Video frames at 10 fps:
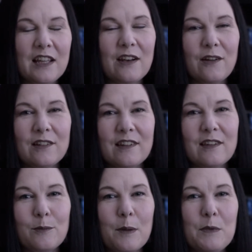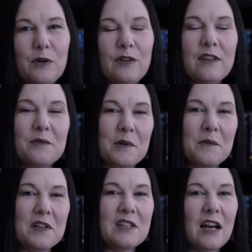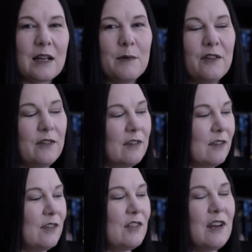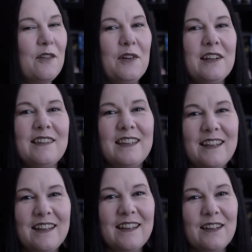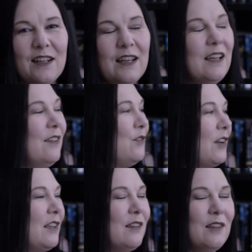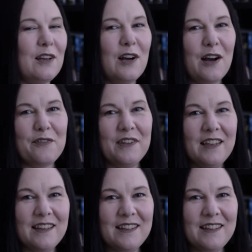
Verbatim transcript: it out because this is my mood and this is what I want to talk about and this is the chair I want to sit in and drink the coffee